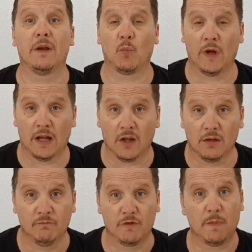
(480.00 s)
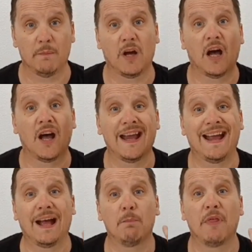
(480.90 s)
it well. Remember, I
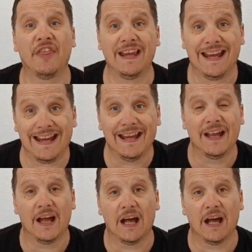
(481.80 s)
am the